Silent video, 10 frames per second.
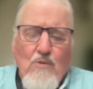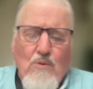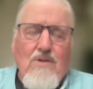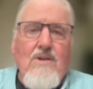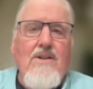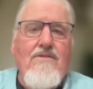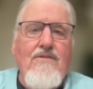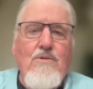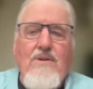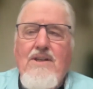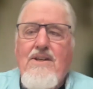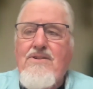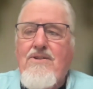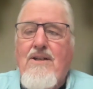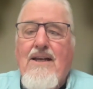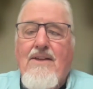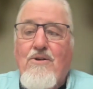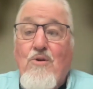We'll look at a few of these together